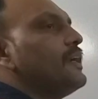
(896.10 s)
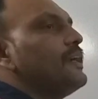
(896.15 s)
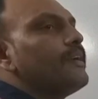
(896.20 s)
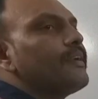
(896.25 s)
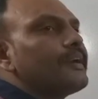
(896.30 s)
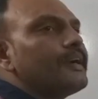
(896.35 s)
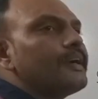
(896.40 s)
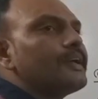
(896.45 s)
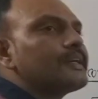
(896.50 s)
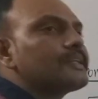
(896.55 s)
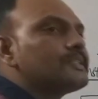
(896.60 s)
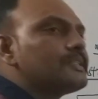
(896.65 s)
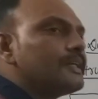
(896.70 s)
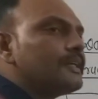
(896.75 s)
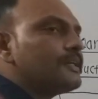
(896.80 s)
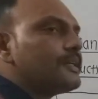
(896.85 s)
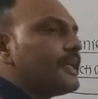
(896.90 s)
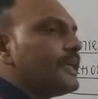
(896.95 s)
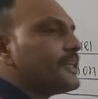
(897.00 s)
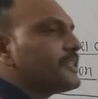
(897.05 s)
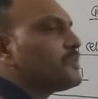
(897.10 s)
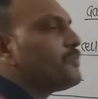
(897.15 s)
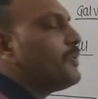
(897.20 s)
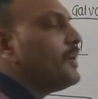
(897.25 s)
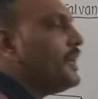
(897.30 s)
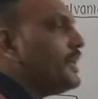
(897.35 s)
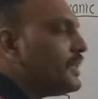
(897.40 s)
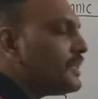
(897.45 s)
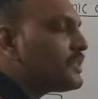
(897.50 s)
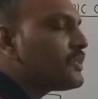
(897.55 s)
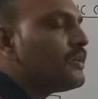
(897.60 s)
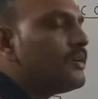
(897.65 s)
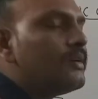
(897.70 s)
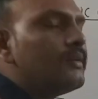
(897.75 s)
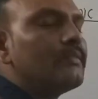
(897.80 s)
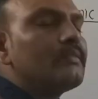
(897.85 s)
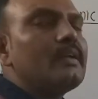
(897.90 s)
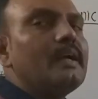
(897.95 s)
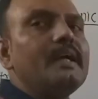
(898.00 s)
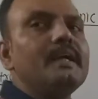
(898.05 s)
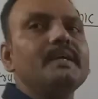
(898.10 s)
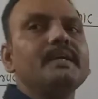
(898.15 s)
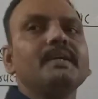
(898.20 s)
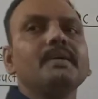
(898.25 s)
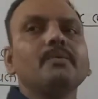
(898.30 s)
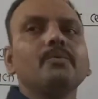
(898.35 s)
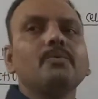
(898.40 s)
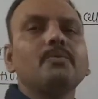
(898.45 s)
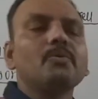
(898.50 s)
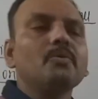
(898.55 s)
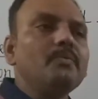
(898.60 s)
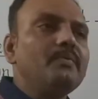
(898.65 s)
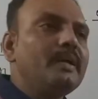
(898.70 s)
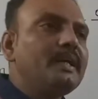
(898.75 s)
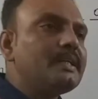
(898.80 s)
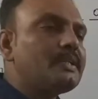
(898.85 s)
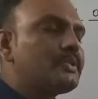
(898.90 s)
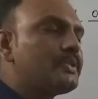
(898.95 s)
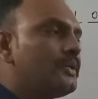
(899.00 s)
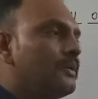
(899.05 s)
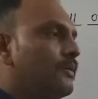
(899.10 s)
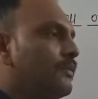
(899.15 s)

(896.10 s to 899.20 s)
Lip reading: and reduction takes place, and due to which